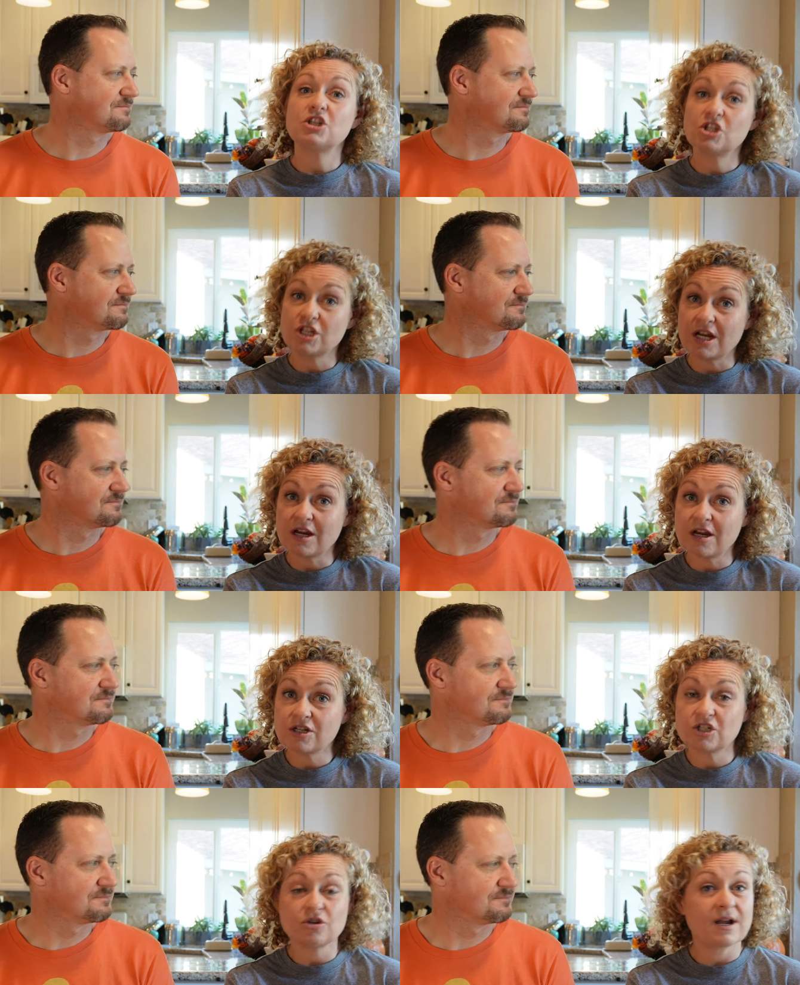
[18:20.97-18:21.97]
Speaker 1: share,
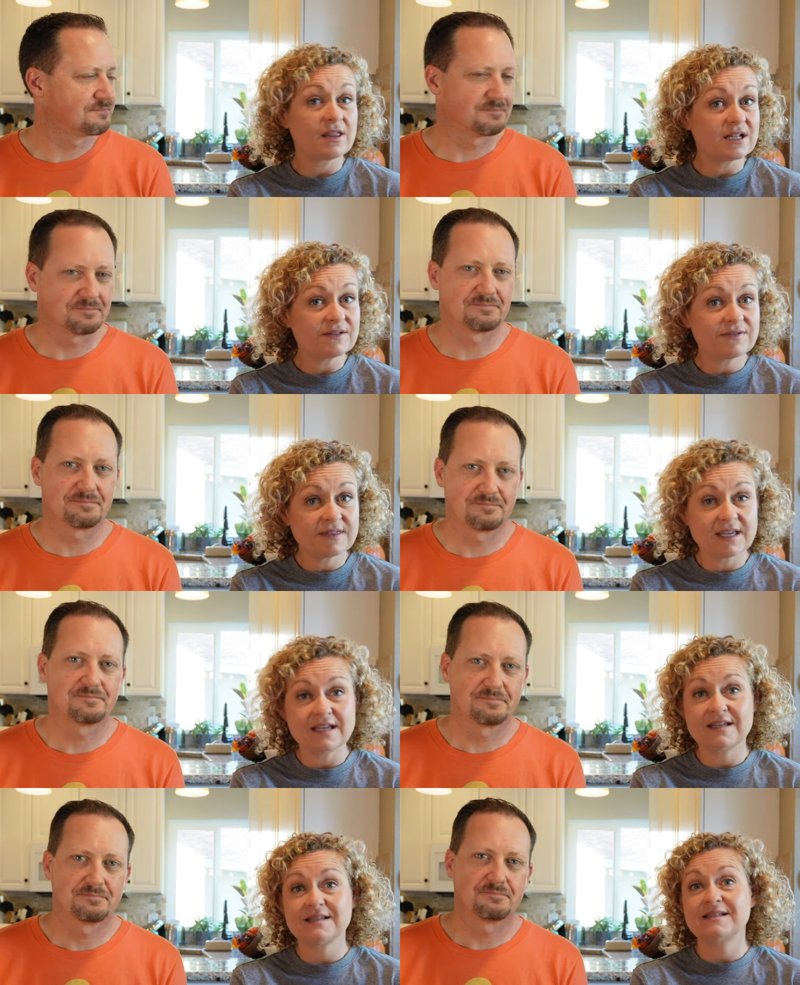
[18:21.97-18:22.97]
to try lots of
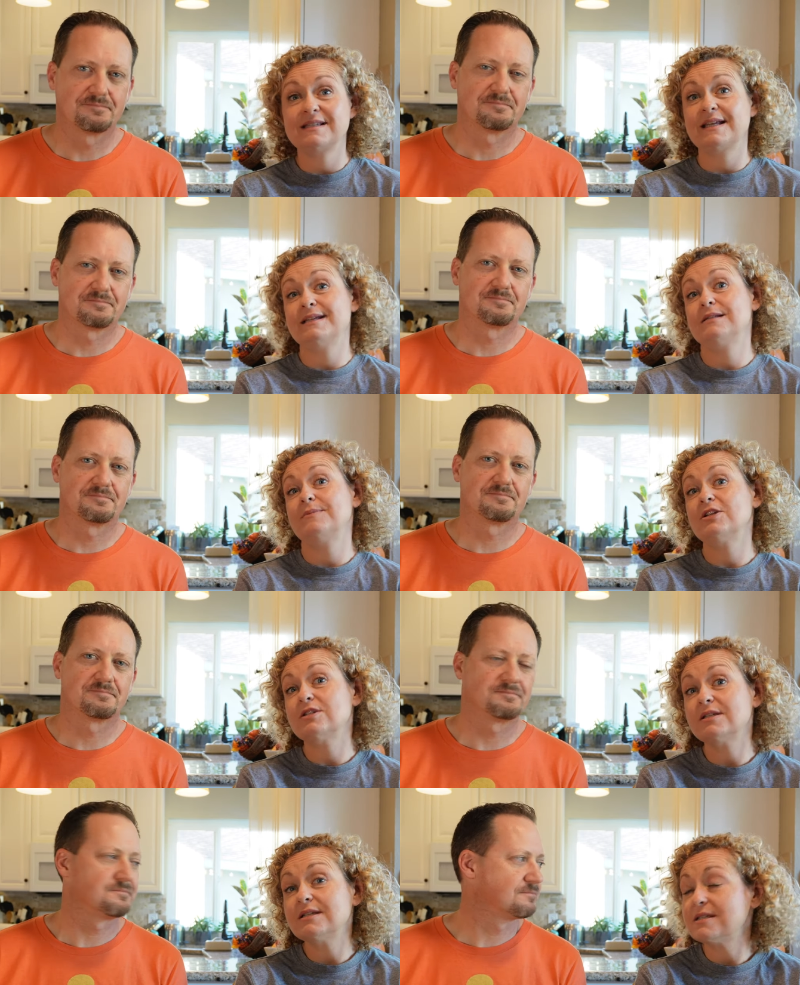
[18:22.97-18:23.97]
things,
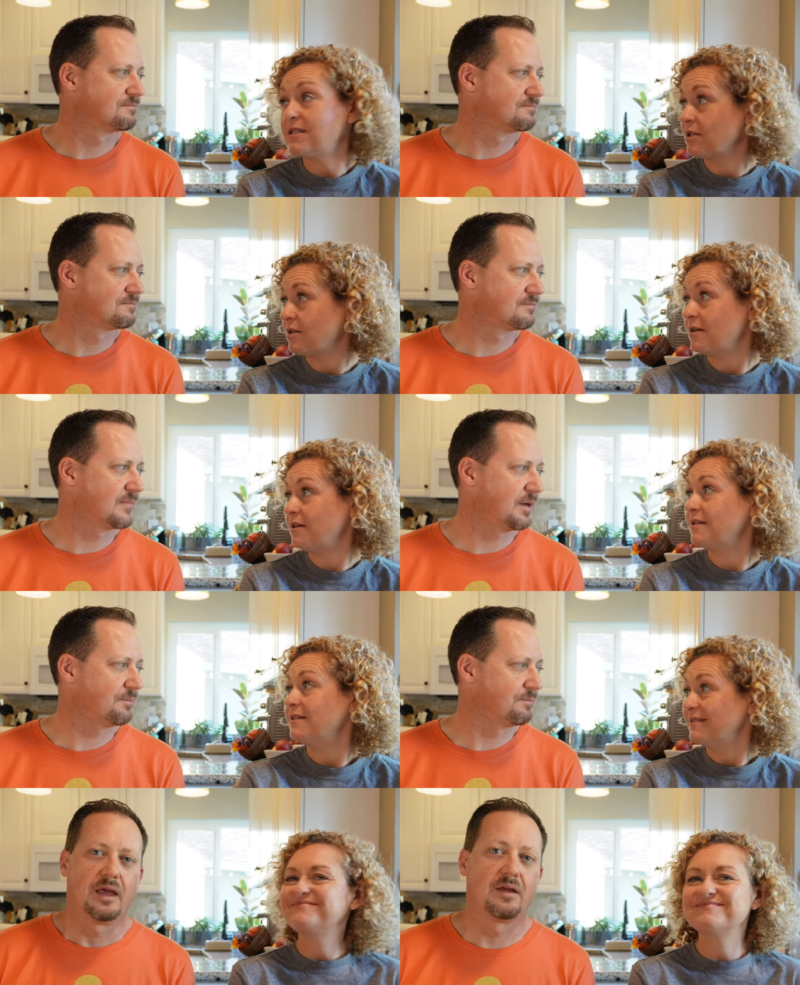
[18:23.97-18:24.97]
especially dessert.
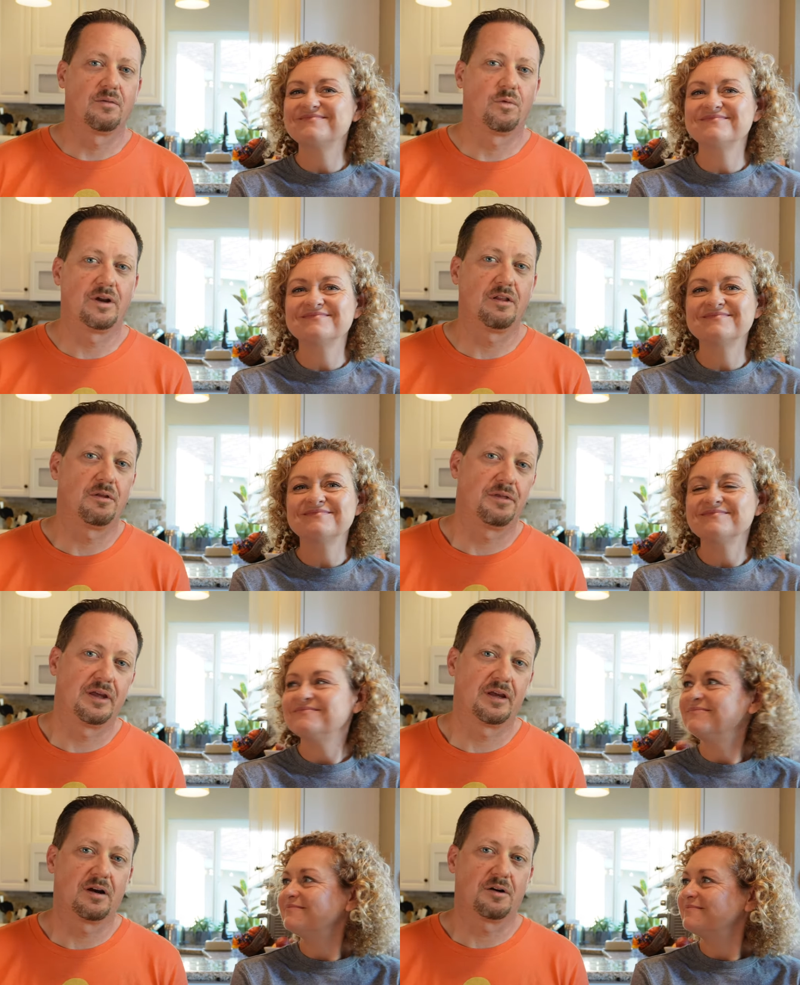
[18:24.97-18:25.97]
Speaker 2: Yep. And one other
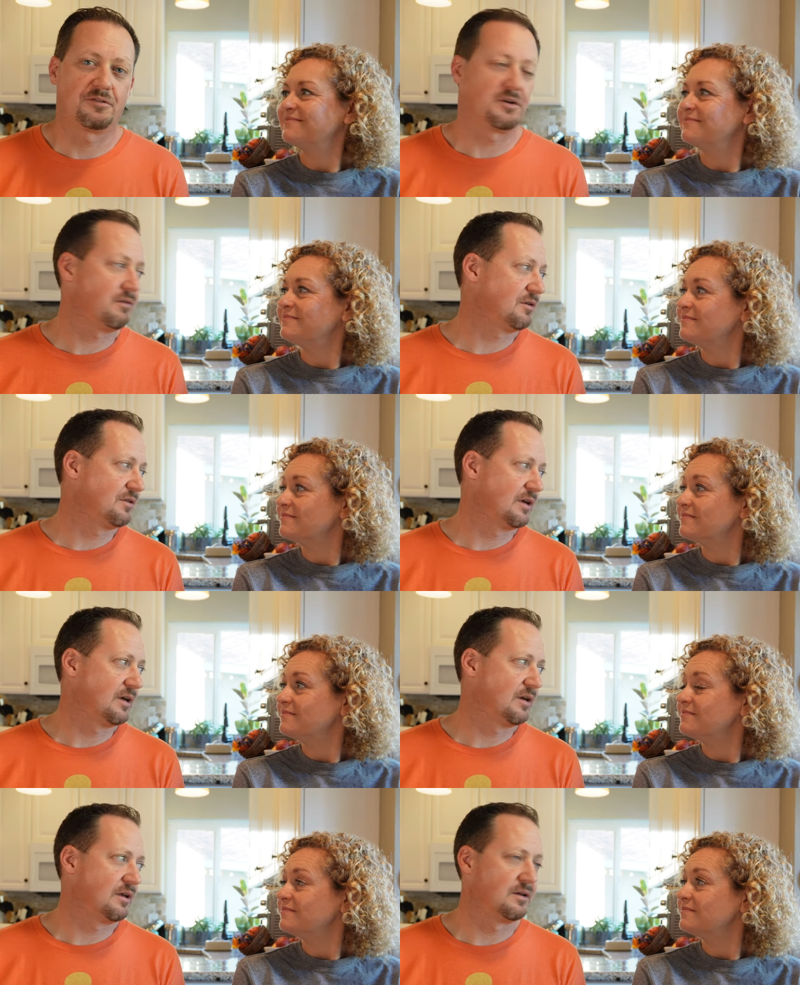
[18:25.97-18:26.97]
thing our servers
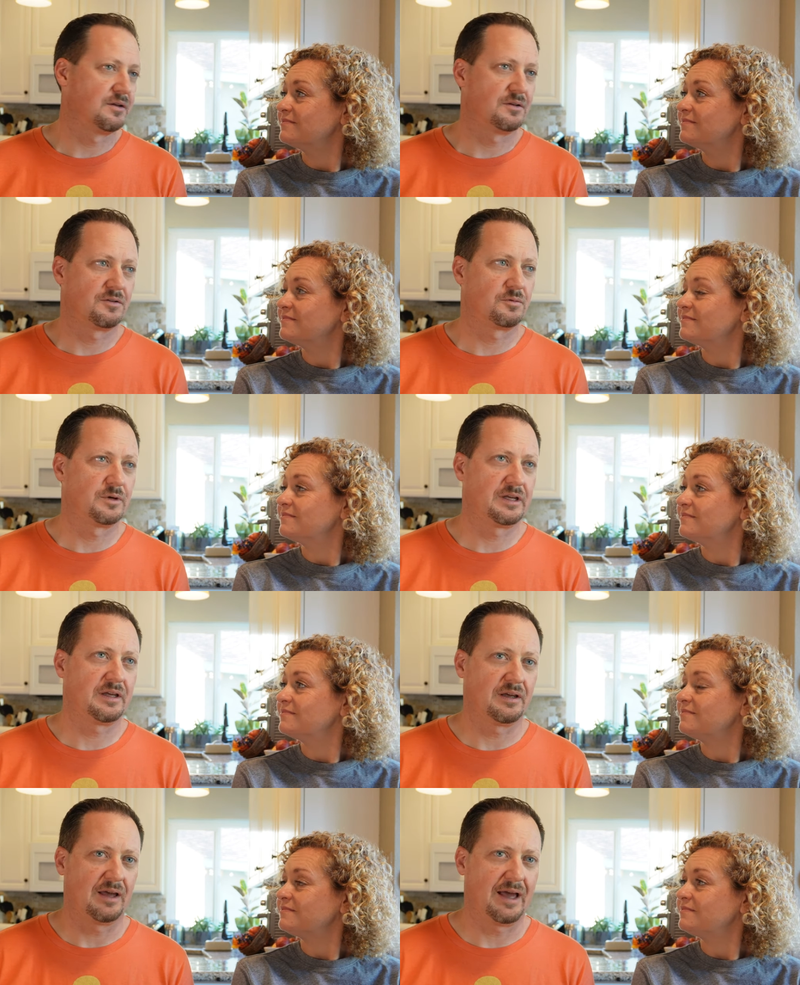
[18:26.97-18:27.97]
did is
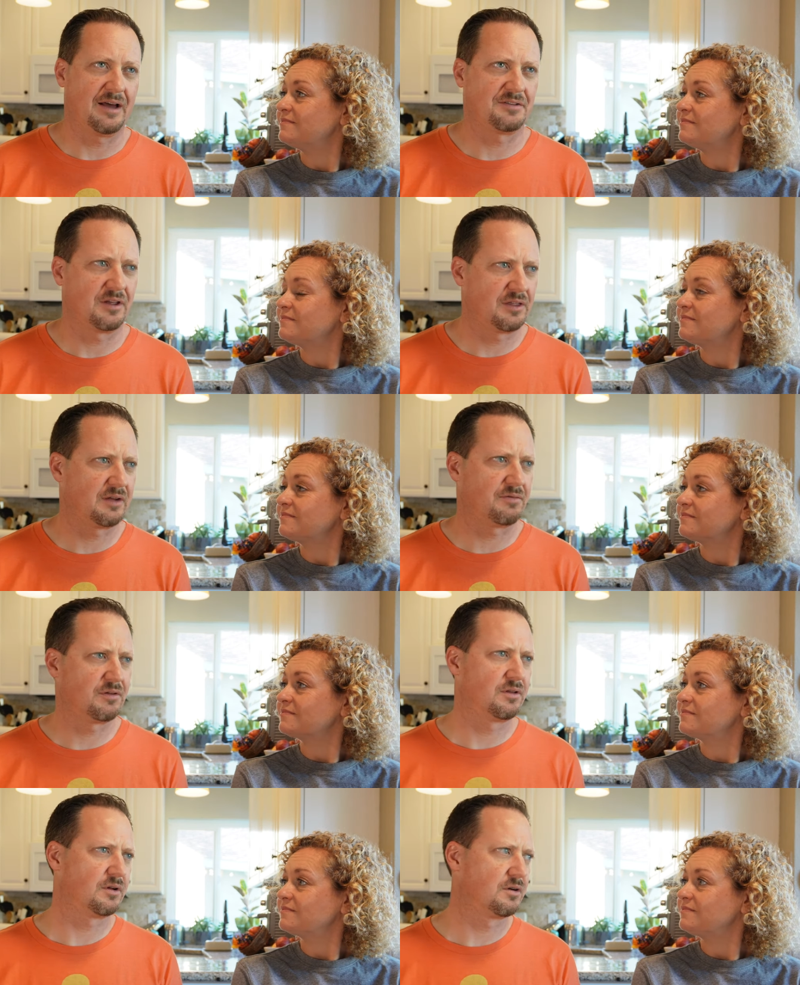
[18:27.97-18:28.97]
we asked, I think
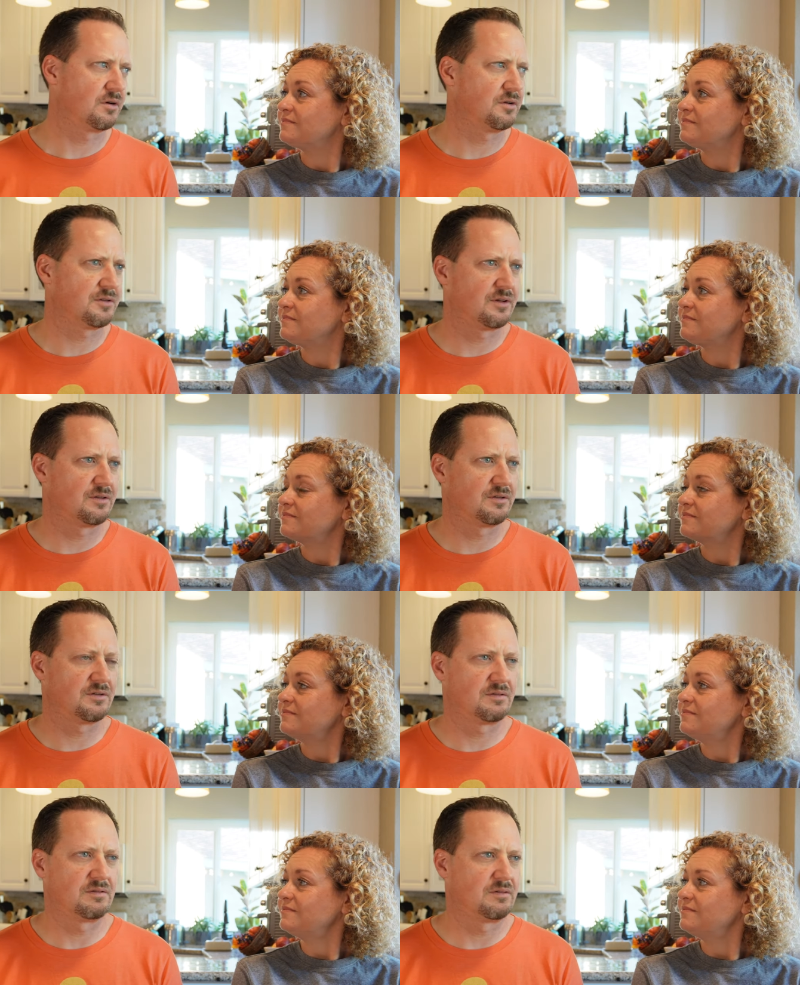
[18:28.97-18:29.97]
for the girls,
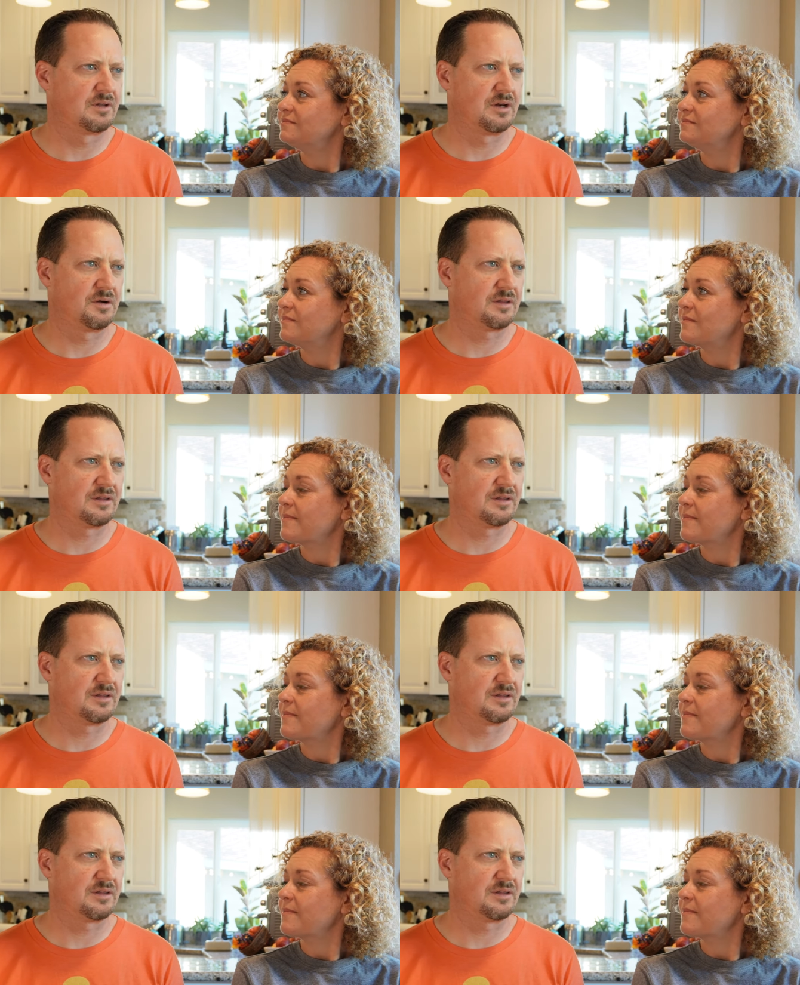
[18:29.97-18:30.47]
because you know